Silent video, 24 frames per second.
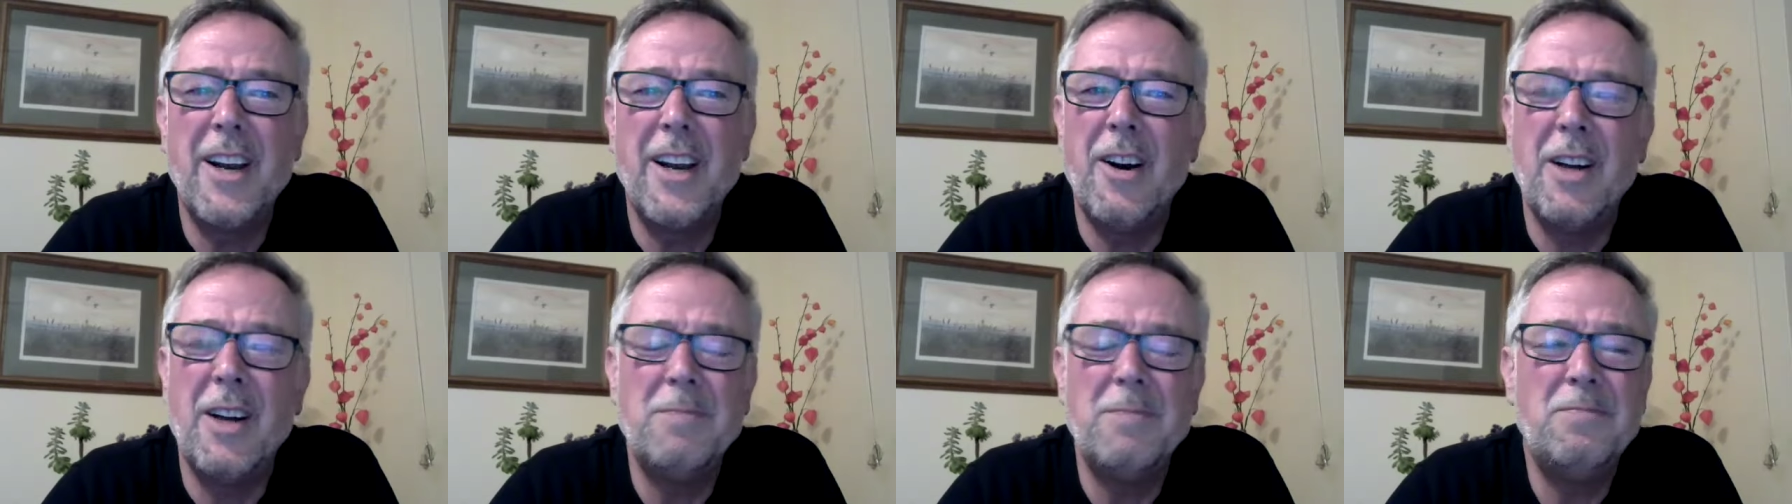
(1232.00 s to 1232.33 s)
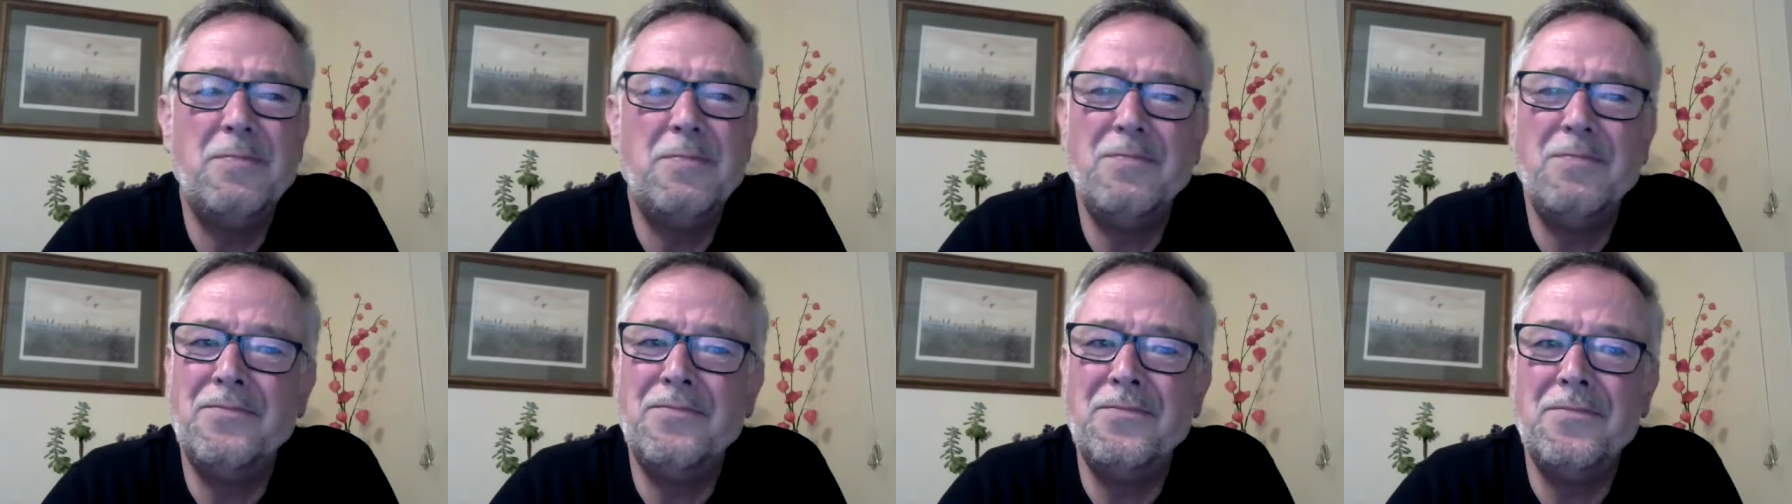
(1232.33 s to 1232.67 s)
Going,
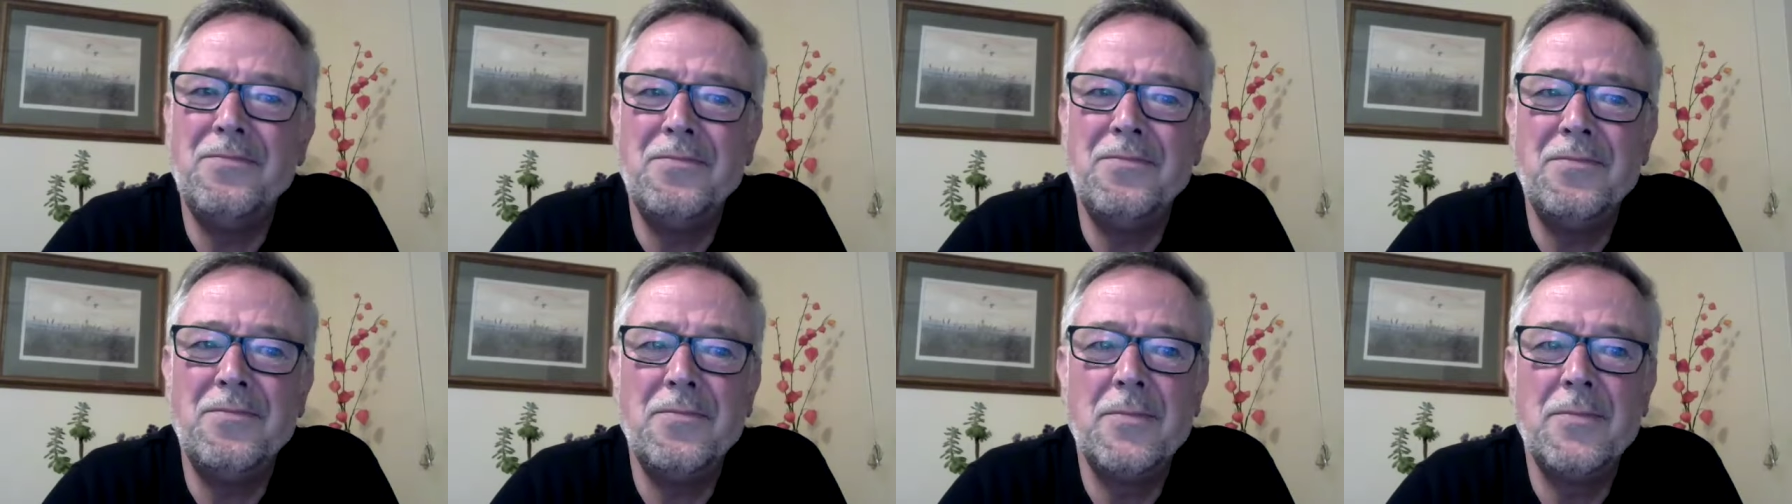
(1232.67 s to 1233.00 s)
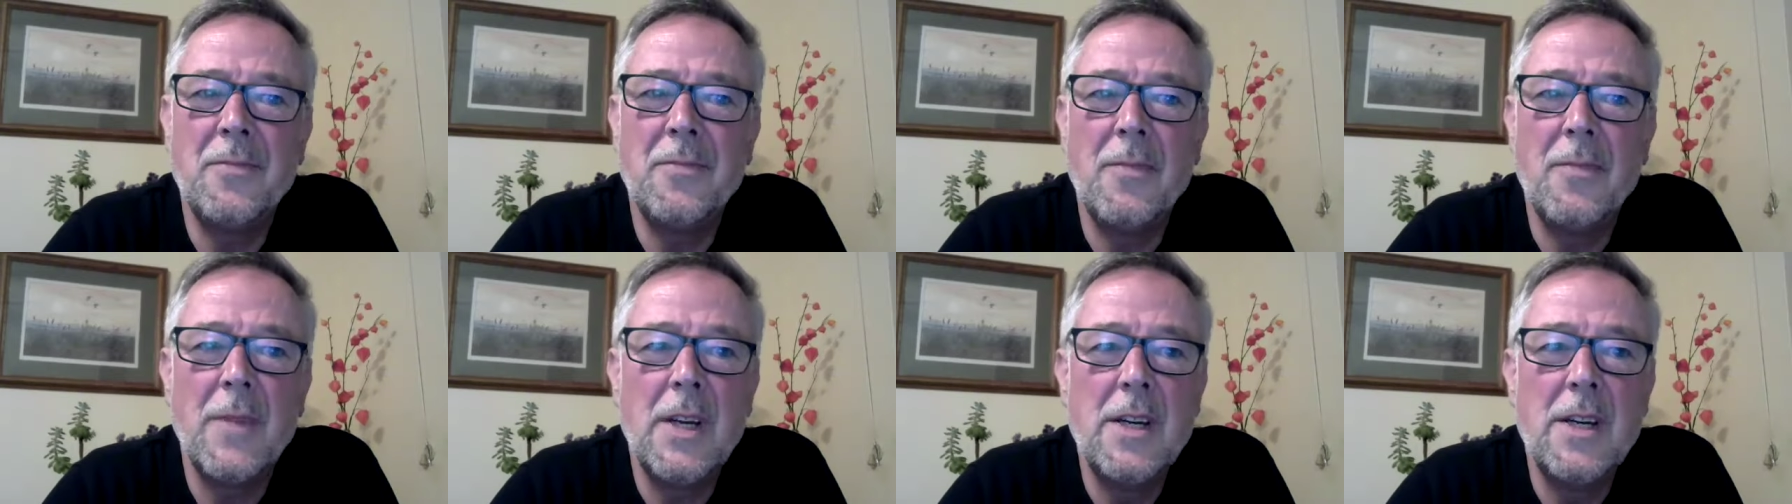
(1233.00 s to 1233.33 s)

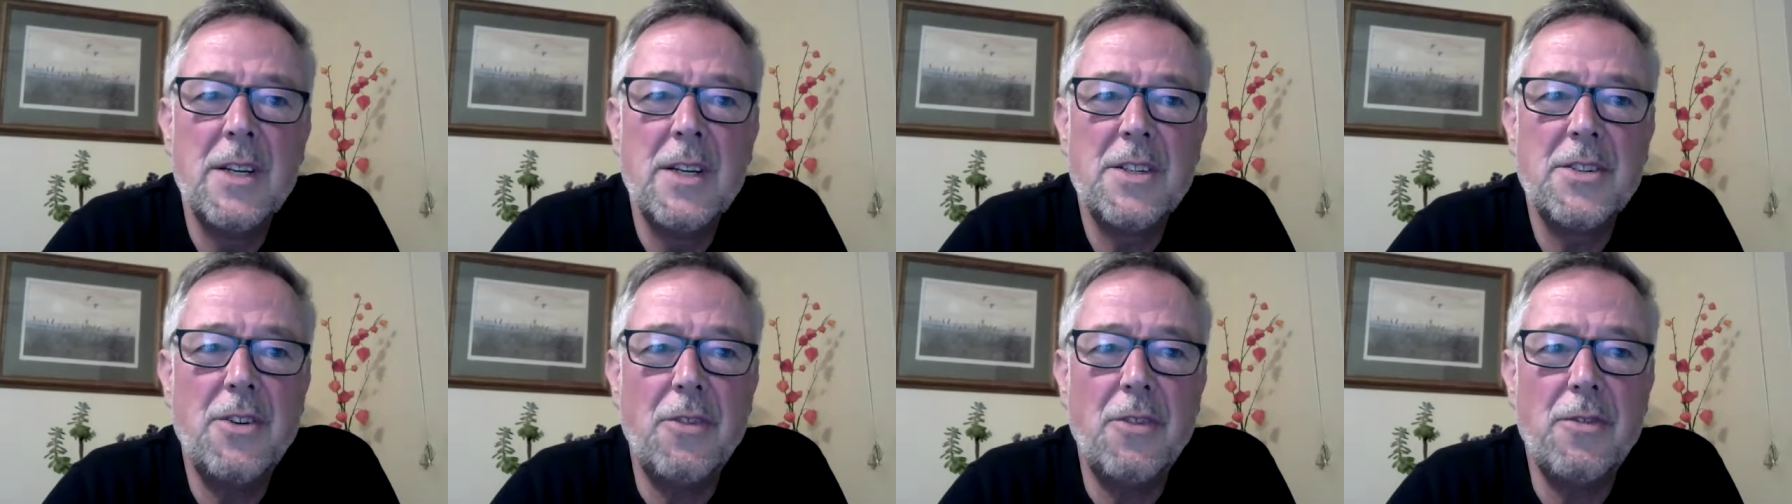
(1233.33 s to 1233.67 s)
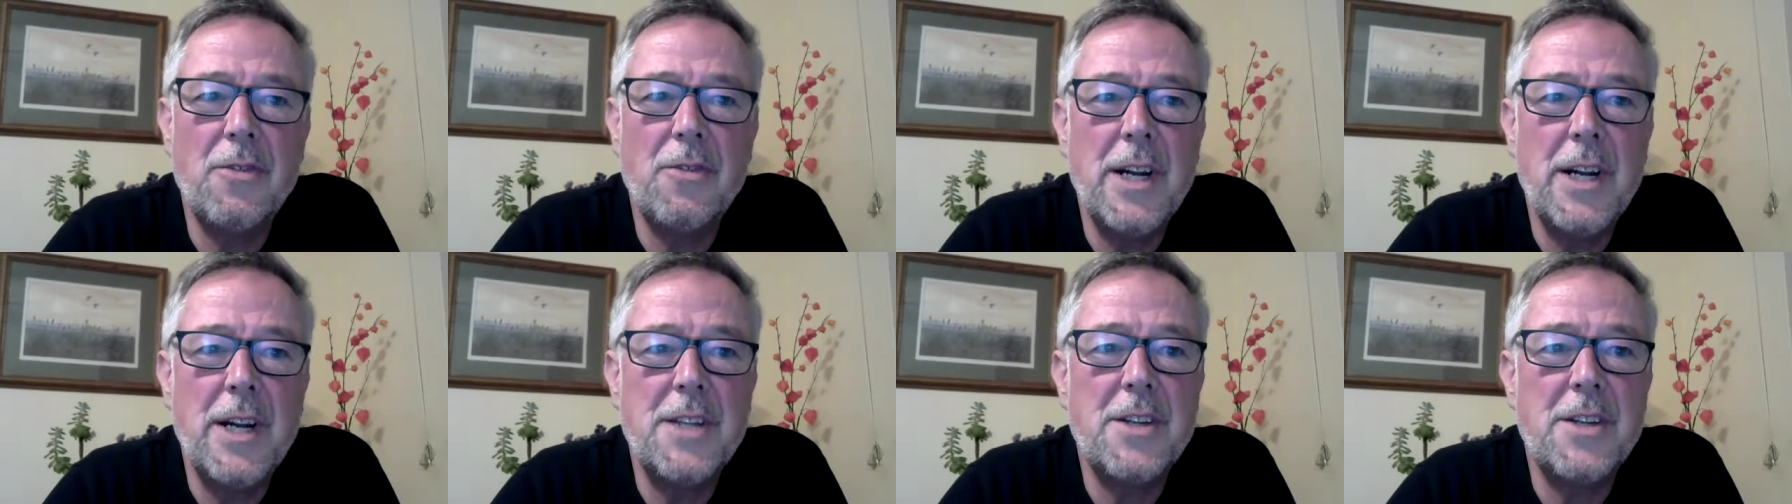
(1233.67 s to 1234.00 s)
it's not
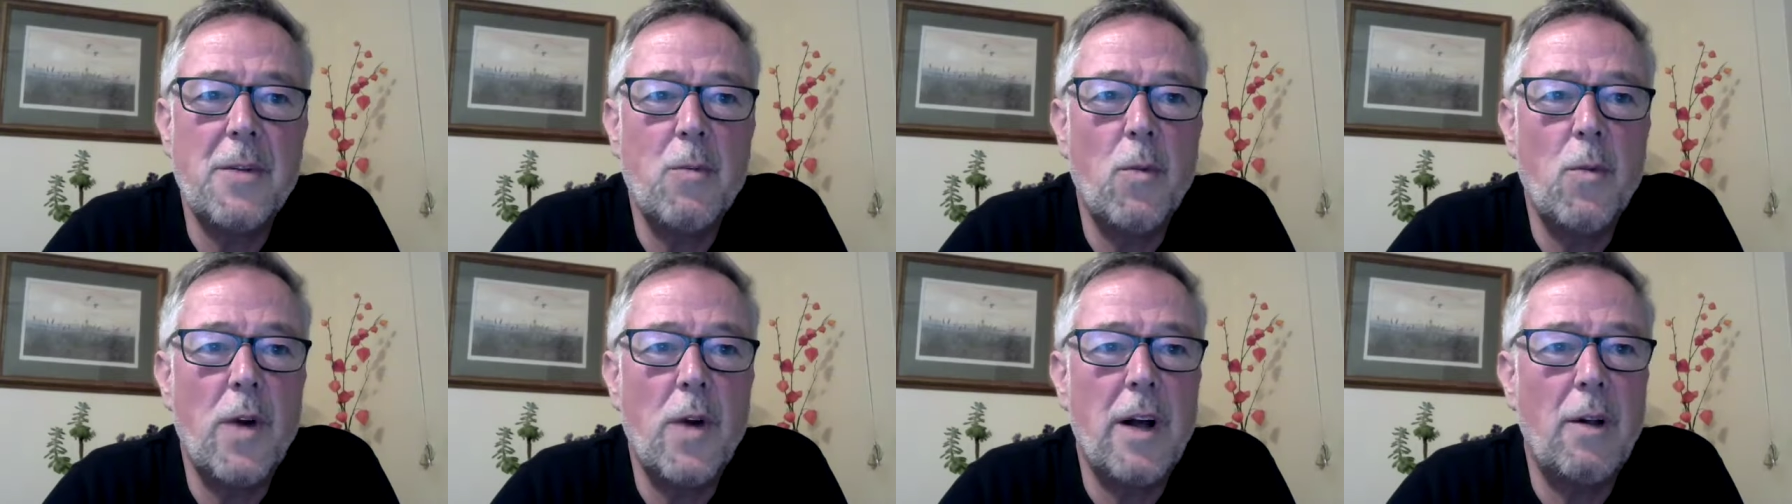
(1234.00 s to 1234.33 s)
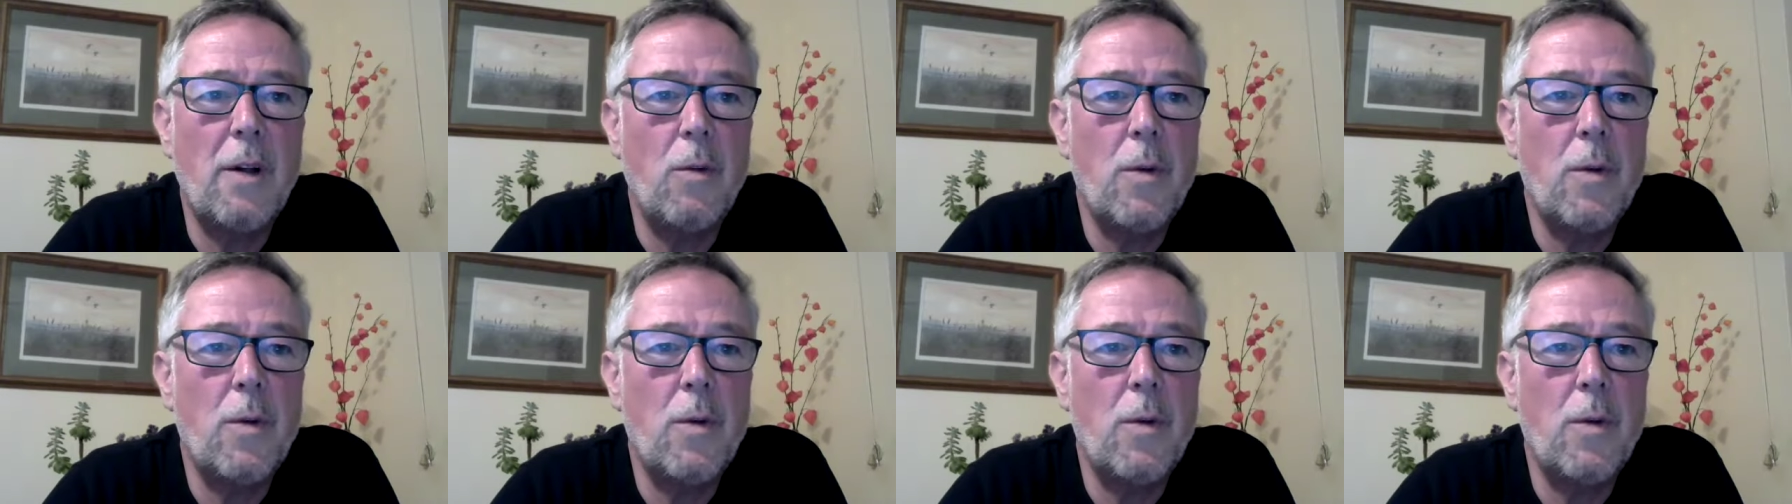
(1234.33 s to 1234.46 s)
really done well